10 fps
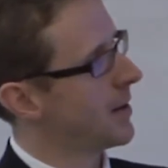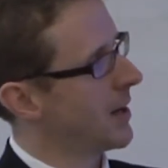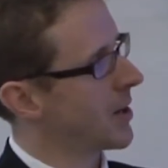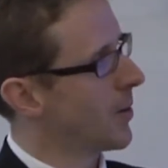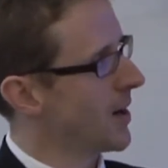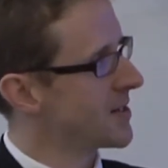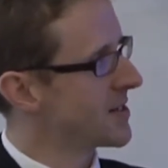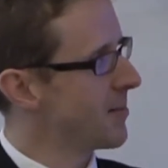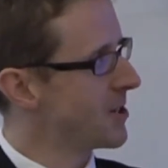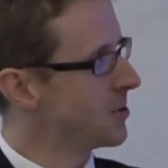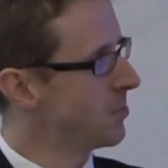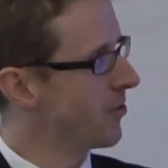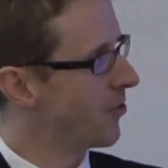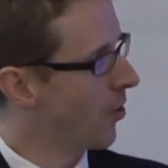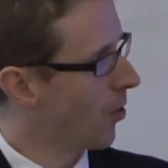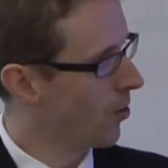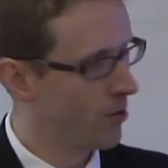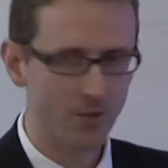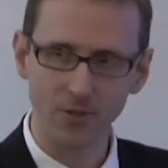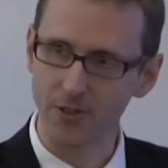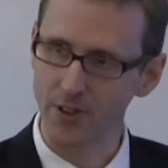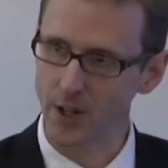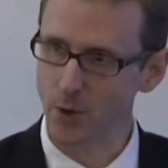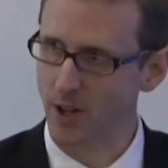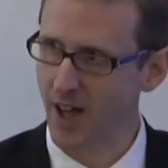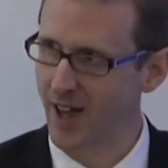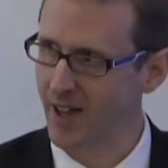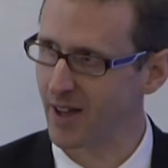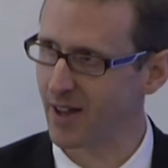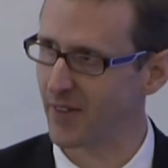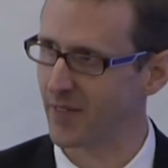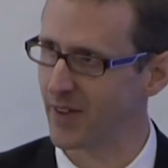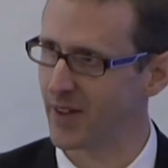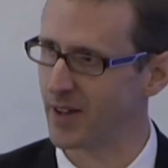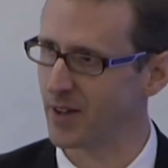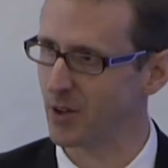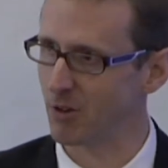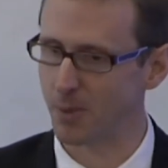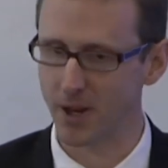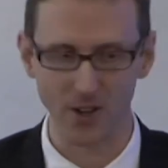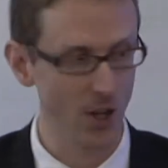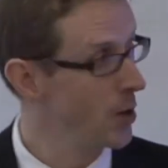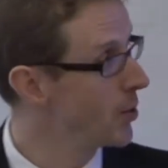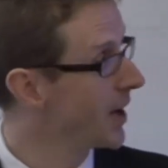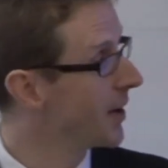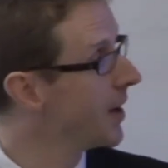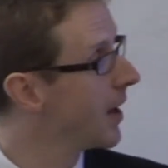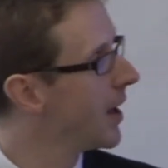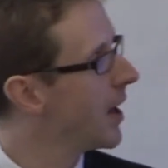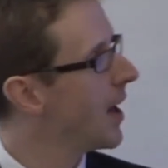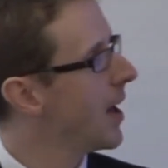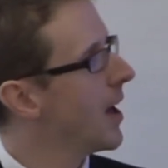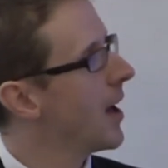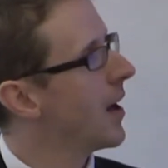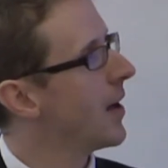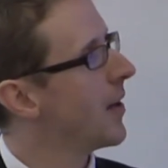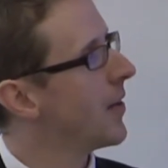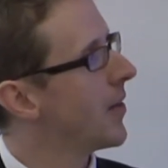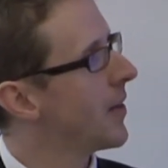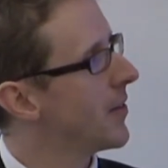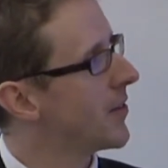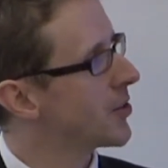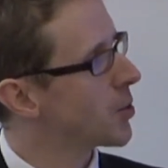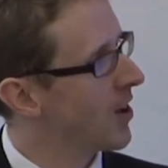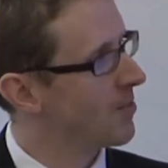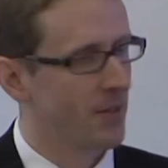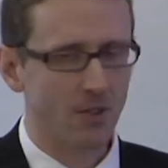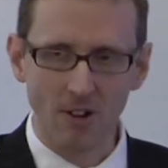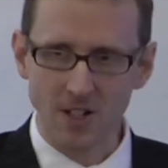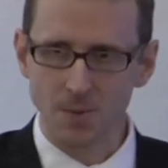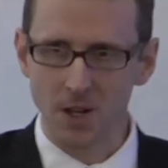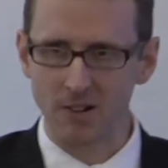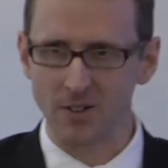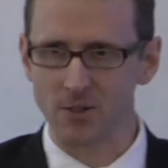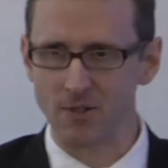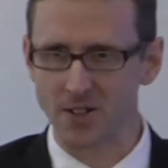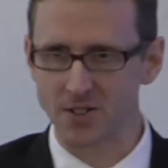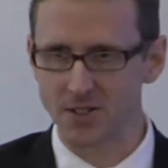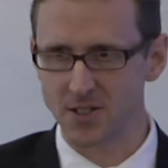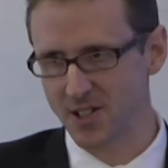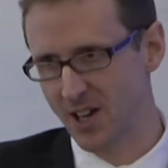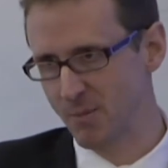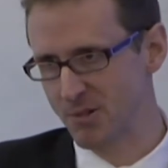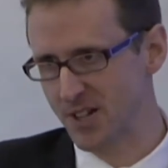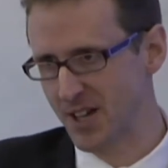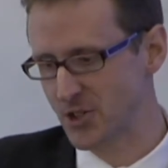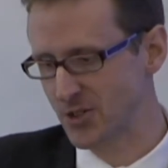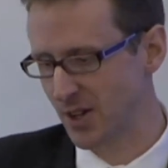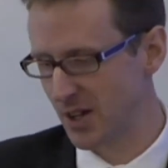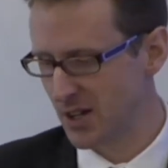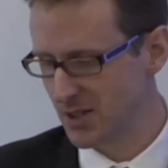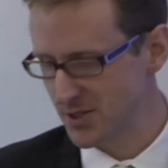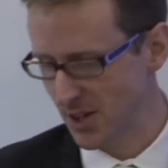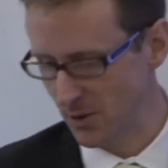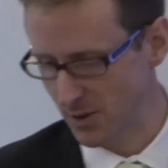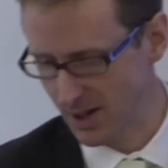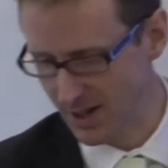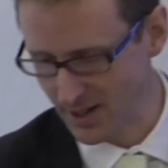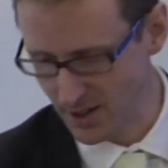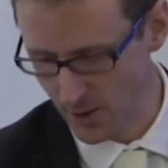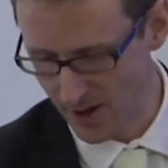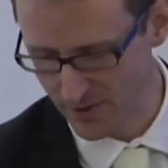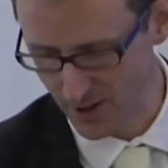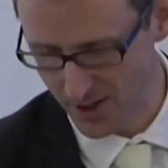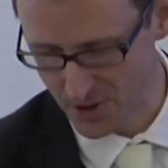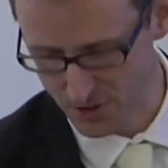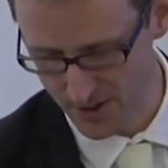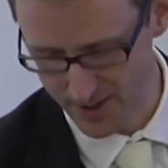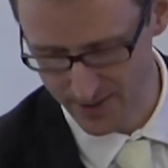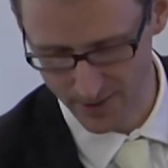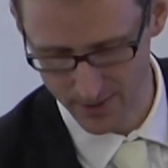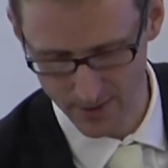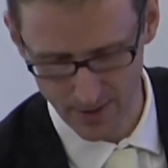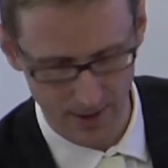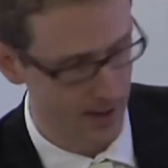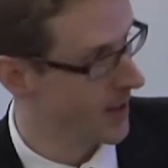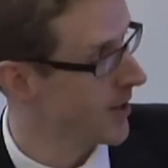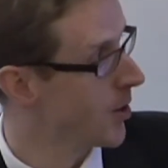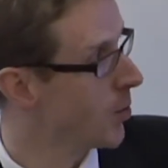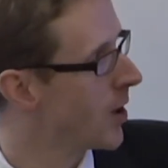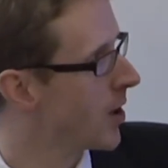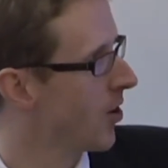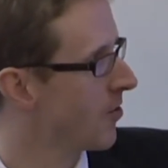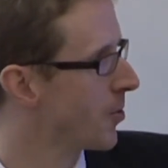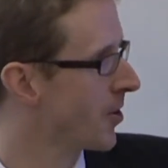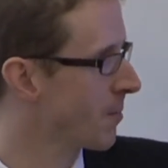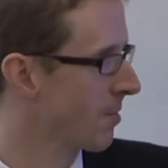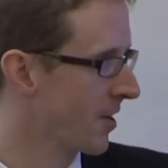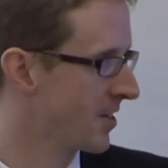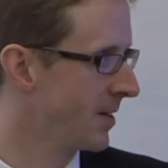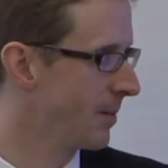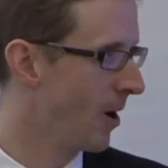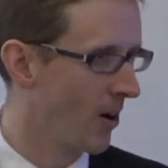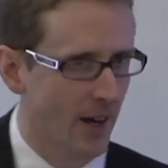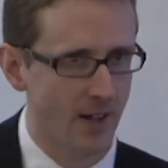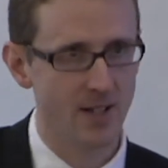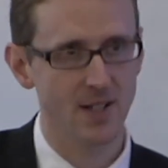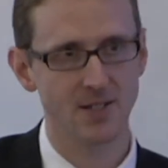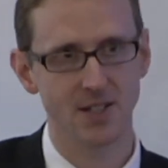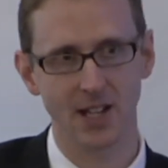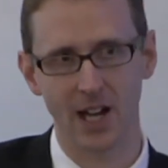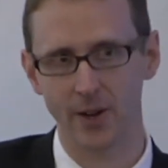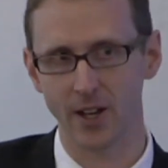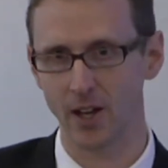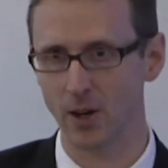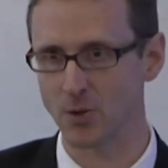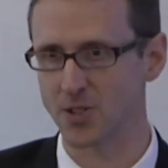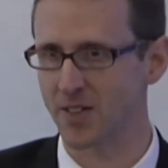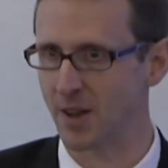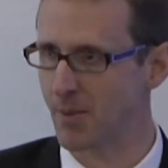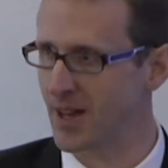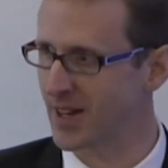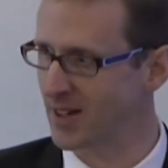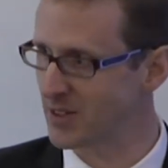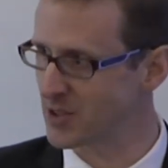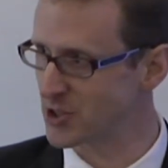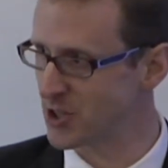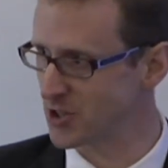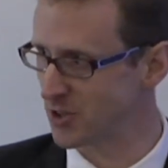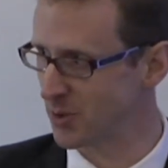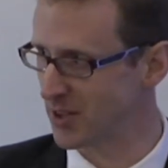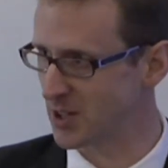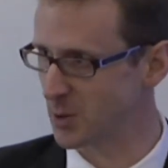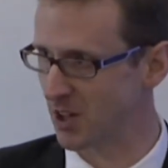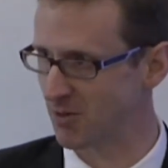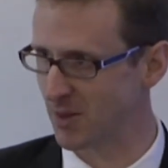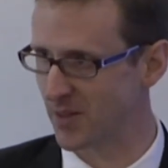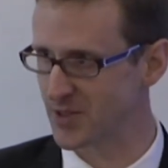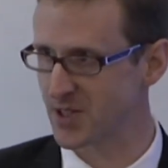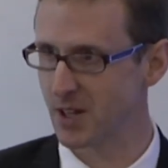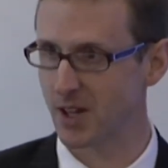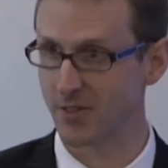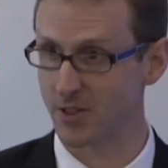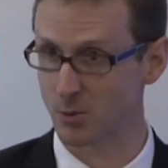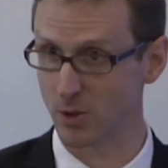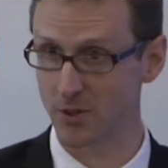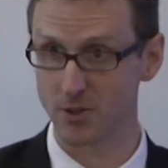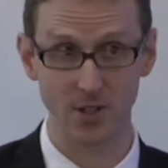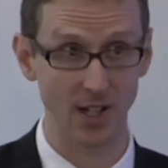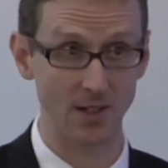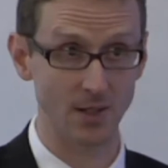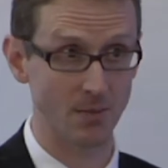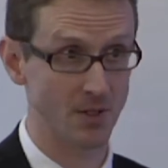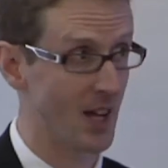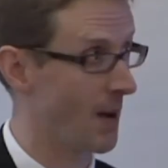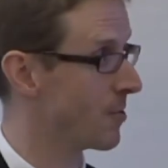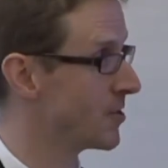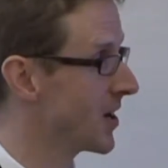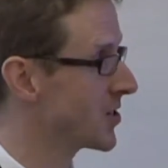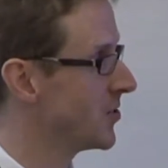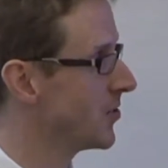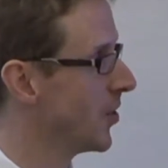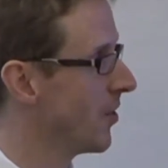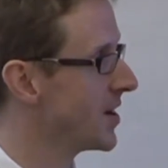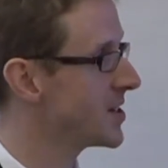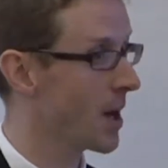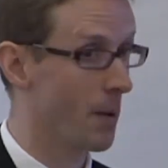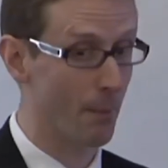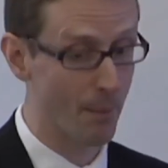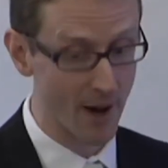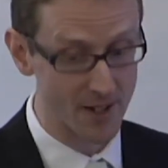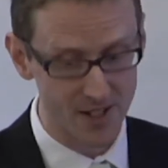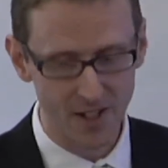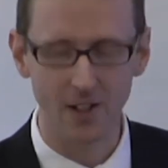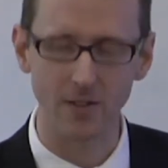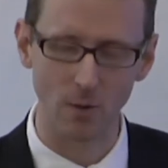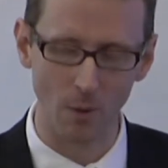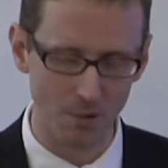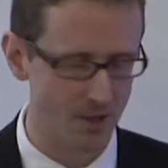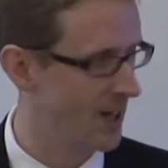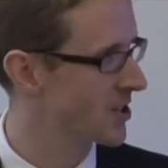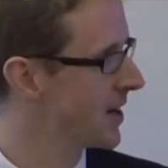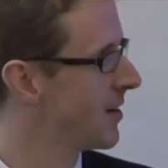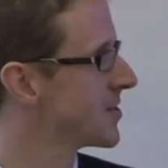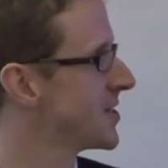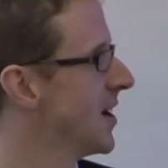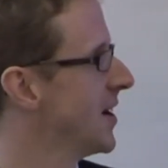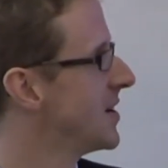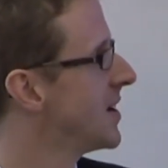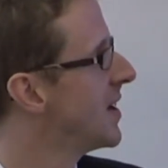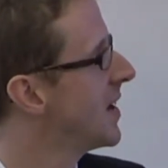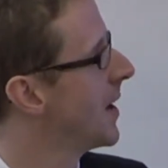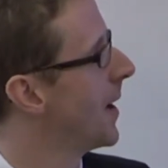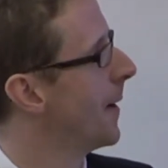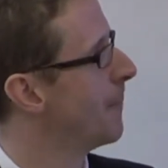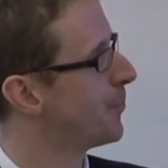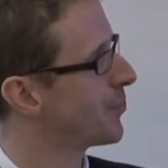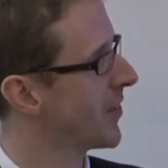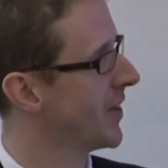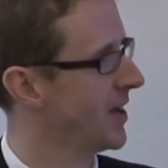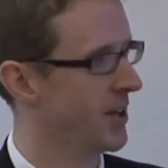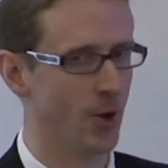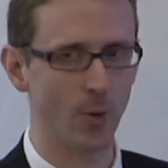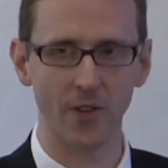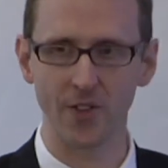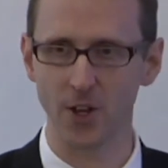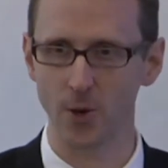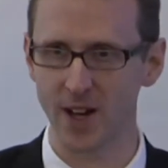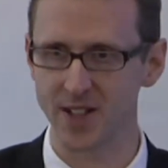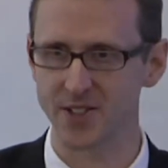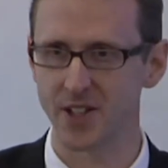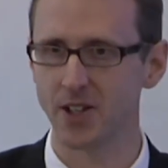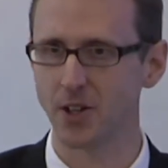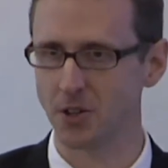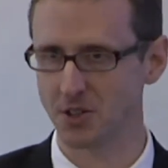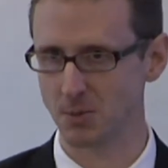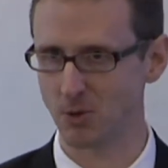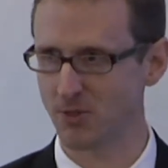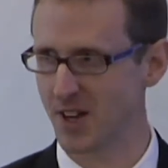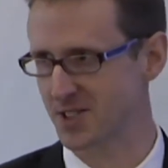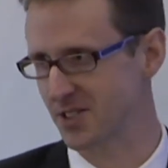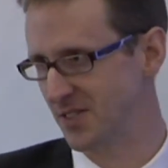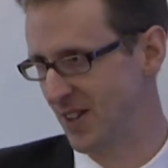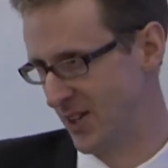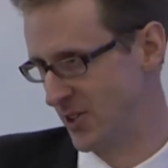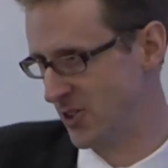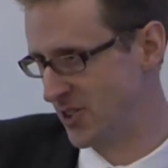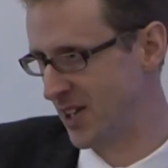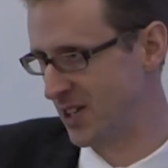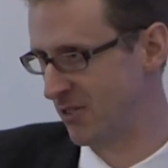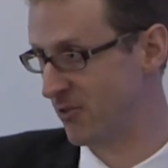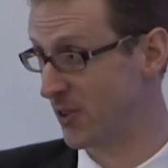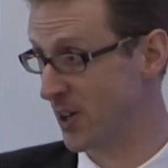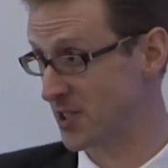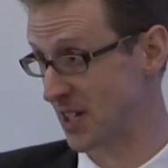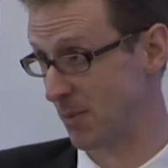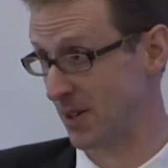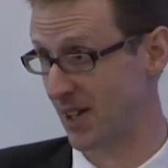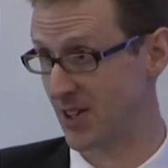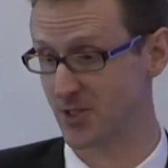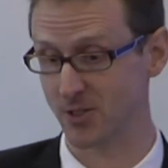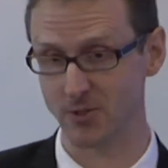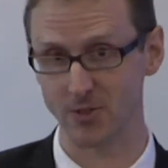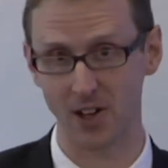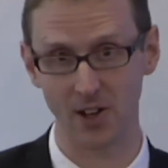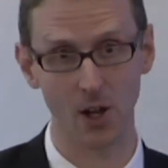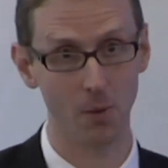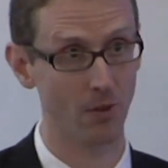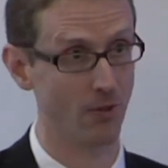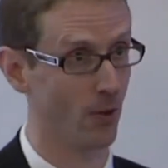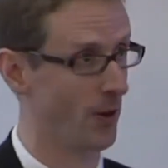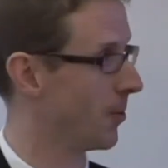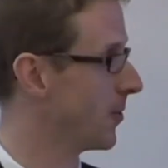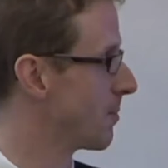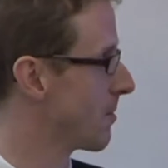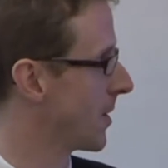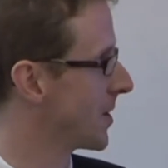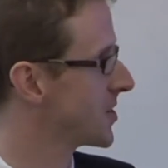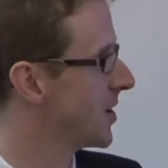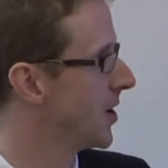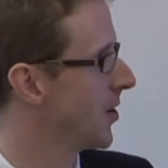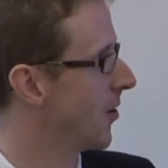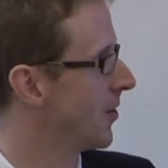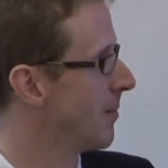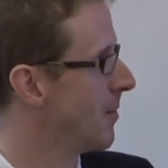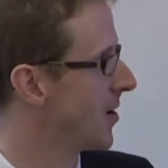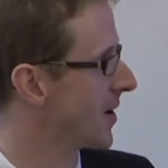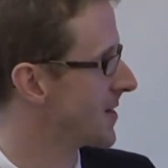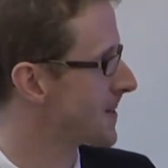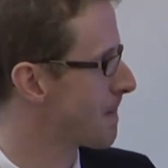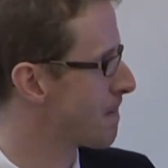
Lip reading: Likewise, as I mentioned before, for the UK and the European Union, there's a 12-month grace period for registered design protection. So again, you have the luxury in the EU of putting a product in the market, seeing how it goes, and then making a decision within 12 months if it's worth seeking some design protection for it. But if you want protection outside the EU and the US, you need to move faster than that. You need to get your first application on file before you put the product on the market.